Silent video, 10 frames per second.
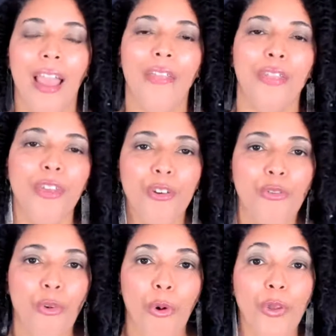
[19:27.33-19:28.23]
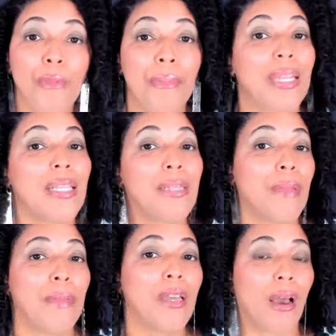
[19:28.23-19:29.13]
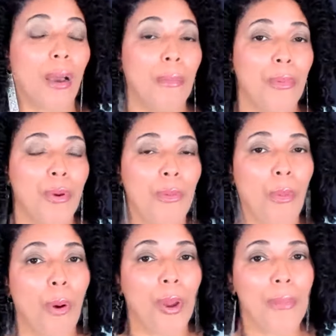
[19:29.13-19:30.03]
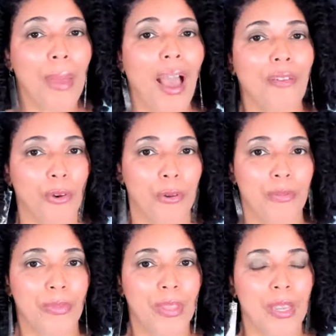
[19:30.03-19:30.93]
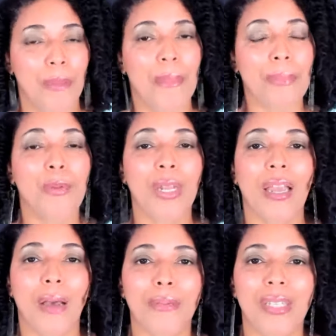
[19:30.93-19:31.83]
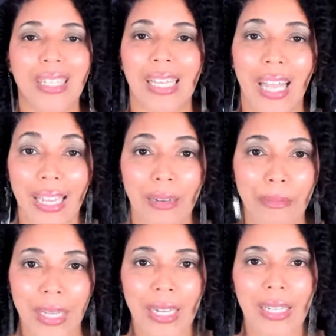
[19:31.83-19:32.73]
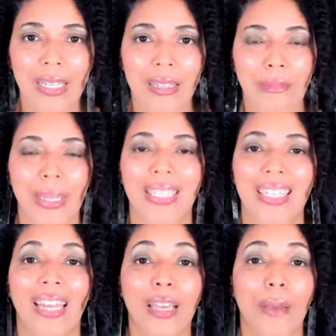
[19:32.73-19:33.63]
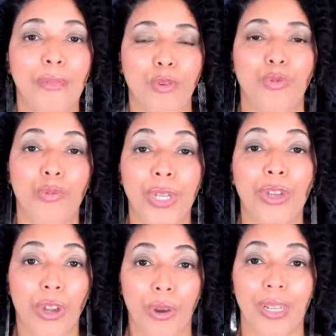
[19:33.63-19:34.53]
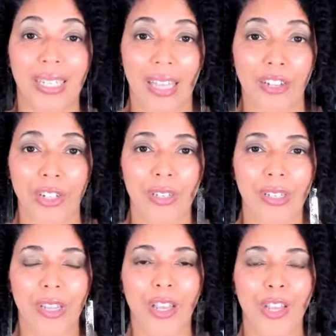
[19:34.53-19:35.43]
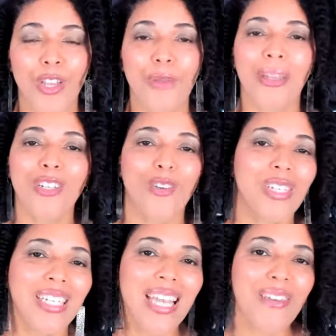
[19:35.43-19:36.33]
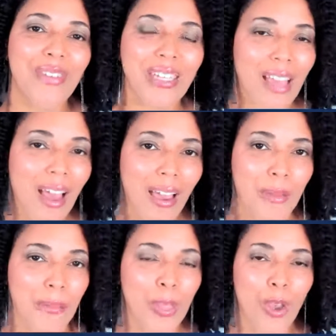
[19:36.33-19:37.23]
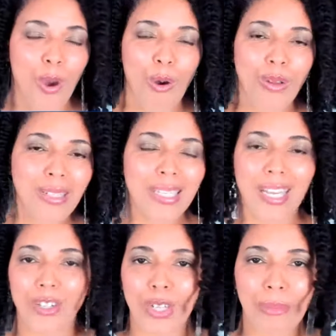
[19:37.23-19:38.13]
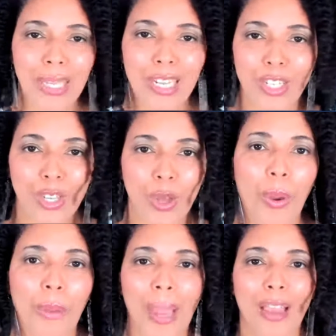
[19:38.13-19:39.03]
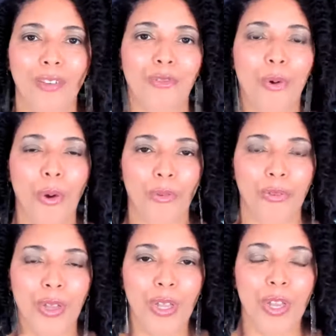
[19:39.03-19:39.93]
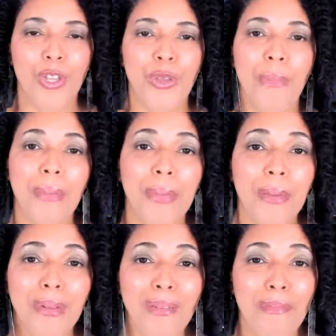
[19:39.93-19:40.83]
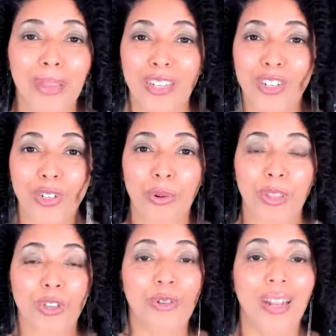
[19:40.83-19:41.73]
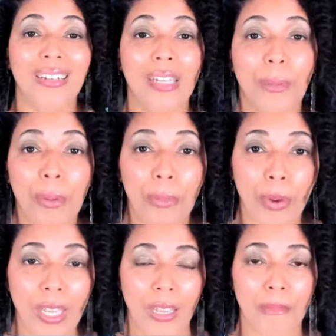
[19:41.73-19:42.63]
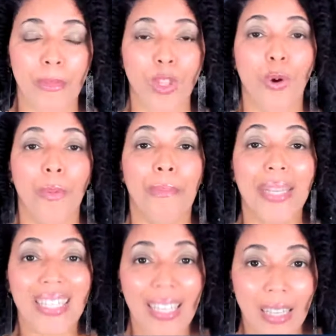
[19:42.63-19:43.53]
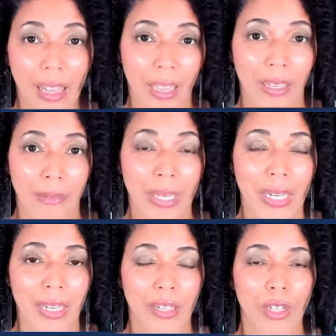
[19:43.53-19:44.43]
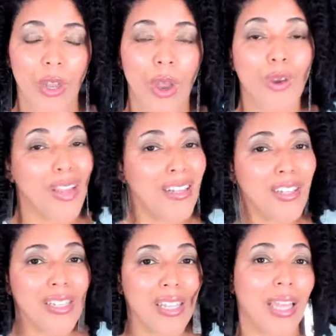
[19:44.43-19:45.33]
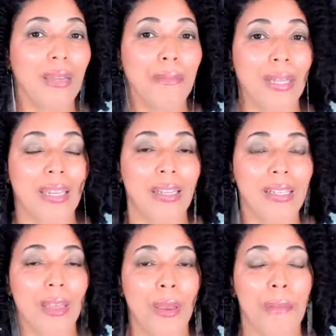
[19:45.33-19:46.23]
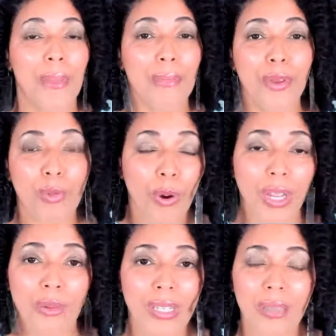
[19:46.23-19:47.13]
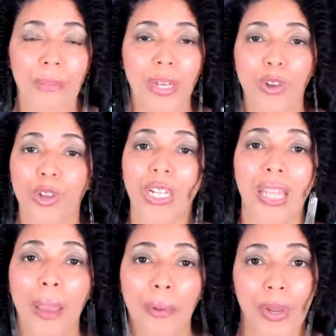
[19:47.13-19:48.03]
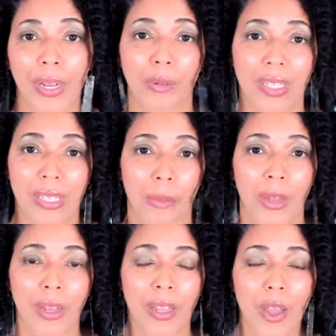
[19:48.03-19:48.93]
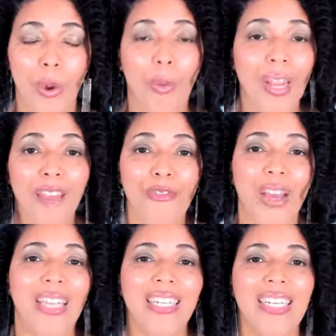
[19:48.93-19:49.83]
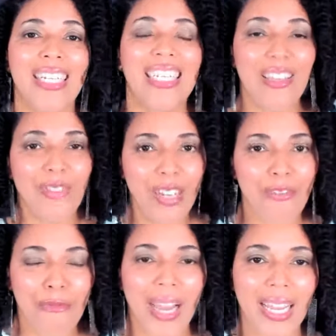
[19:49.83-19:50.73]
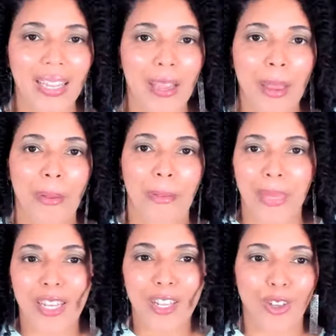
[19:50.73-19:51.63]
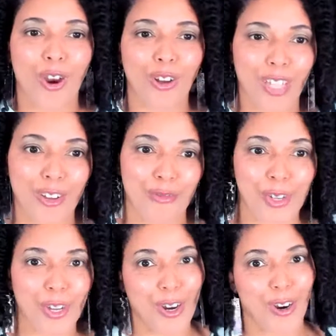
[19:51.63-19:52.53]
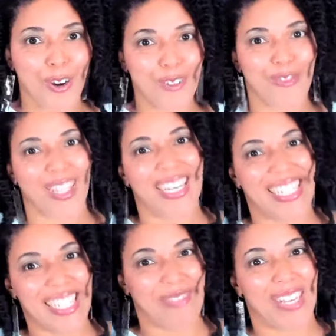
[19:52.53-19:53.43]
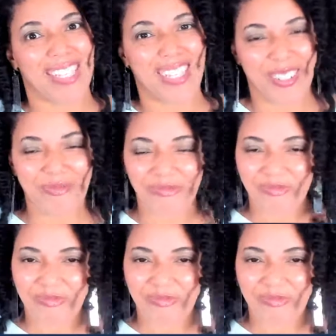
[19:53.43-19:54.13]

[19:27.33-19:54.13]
And therefore, your meetings may become more impactful. Maybe when it comes to client meetings, by setting up those reoccurring sessions, you might start saving time on scheduling meetings and going back and forth. You might be able to ensure that you're not double booking or missing client meetings, or not just client meetings. Maybe you're working with somebody or collaborating with someone. What I find is even if my meetings aren't like reoccurring for like 6 months or